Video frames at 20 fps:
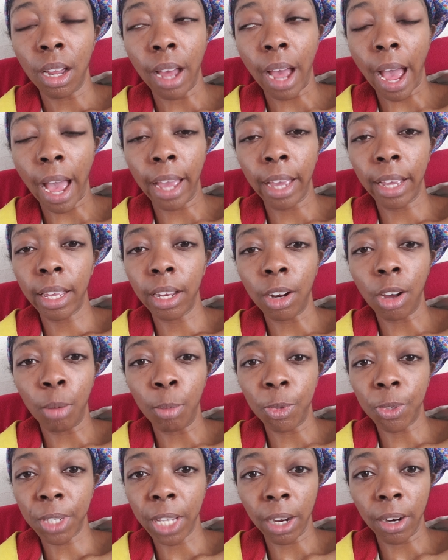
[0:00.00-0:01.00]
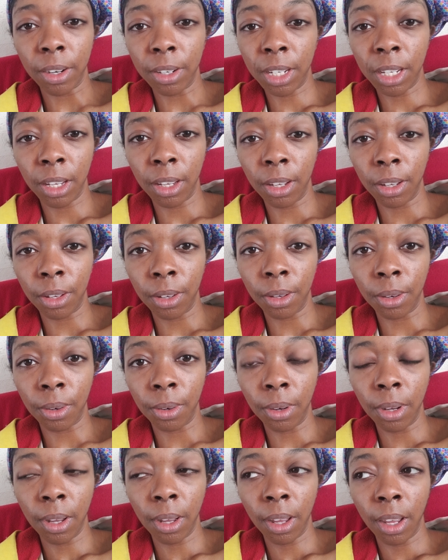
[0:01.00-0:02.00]
I can almost guarantee
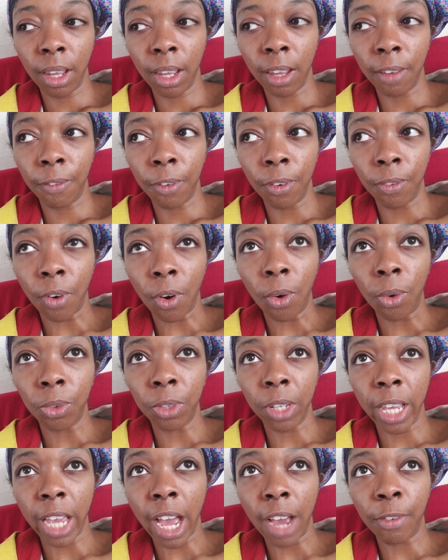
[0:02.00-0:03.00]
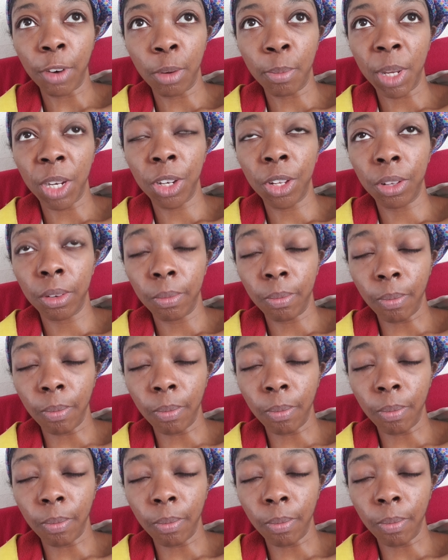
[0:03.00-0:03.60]
you if you've only ever been